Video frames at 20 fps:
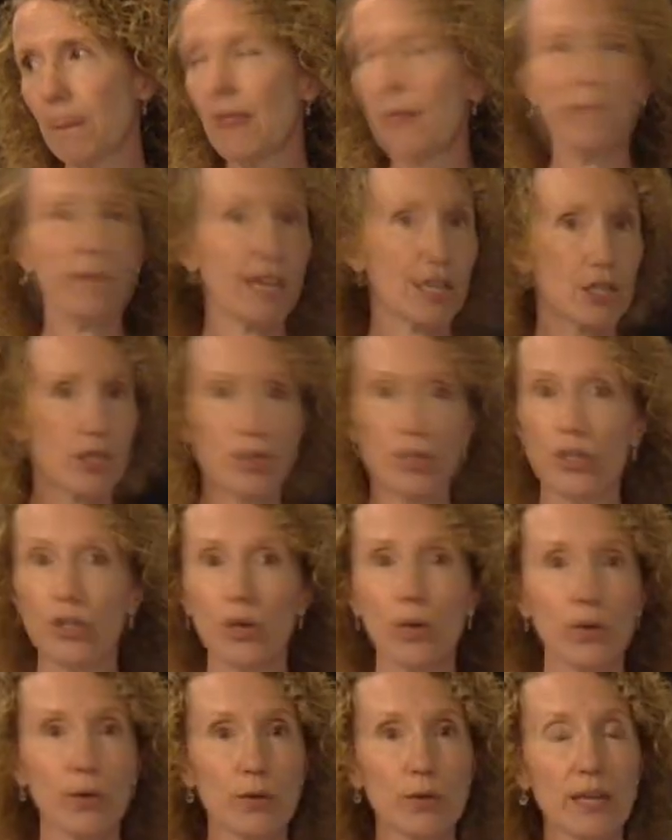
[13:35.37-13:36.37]
Make sure you
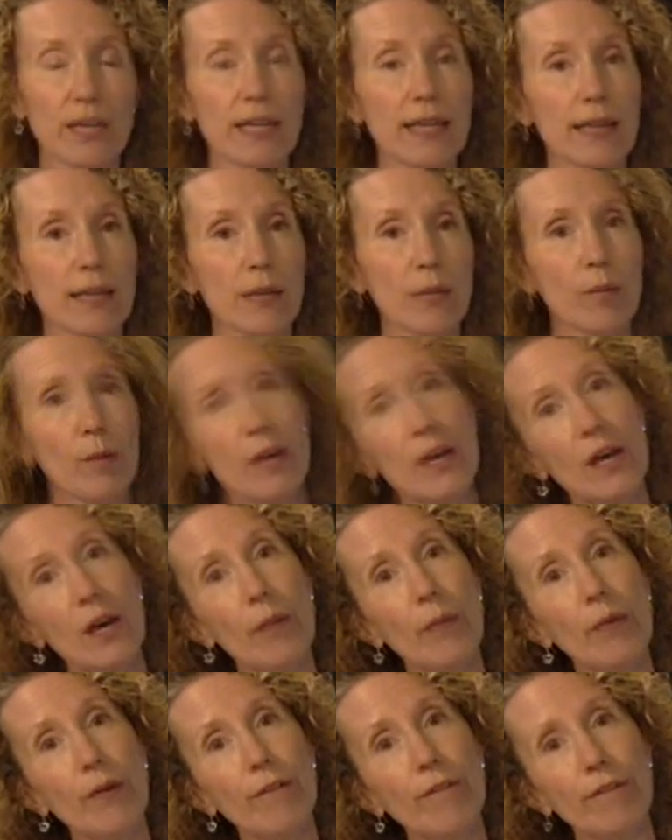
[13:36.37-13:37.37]
don't use anything
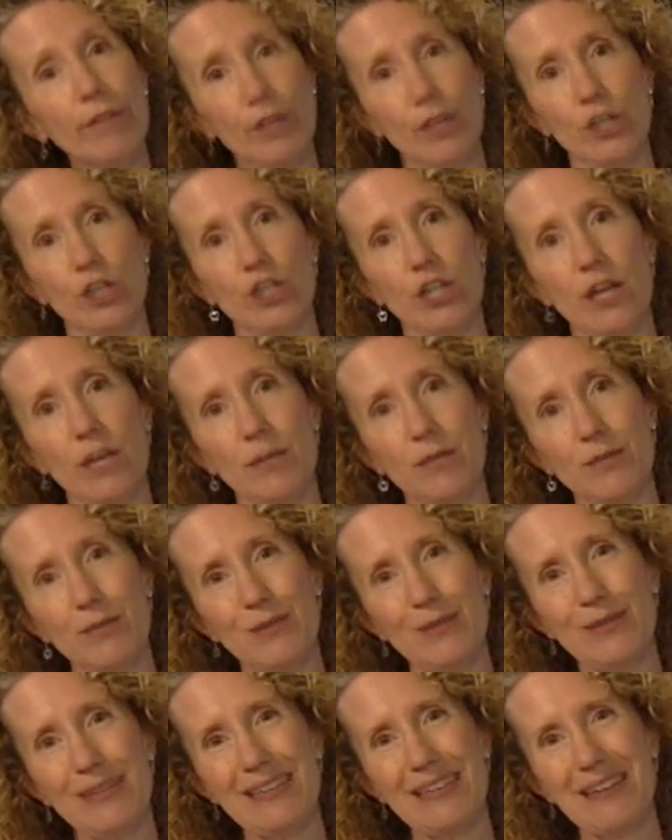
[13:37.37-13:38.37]
breakable for your shapes
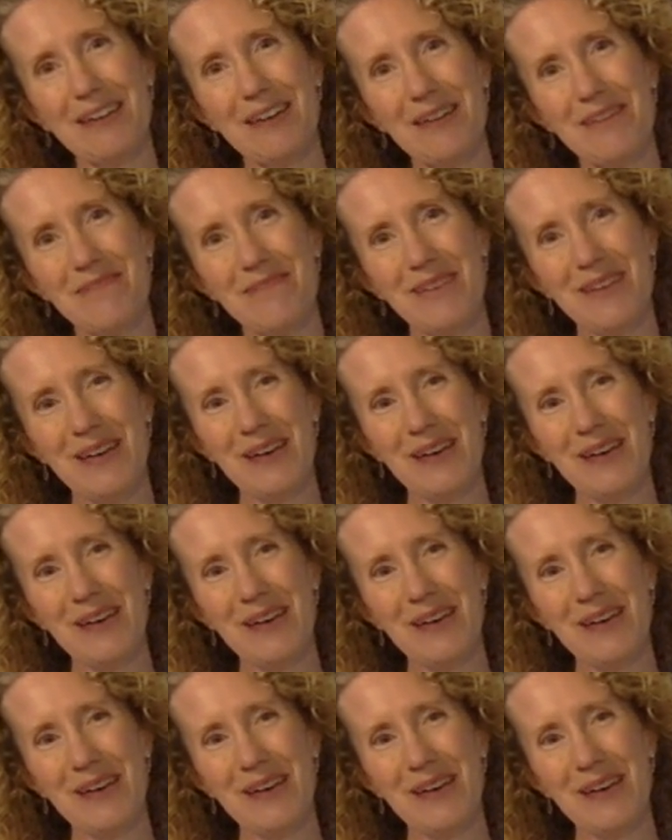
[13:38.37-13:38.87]
museum.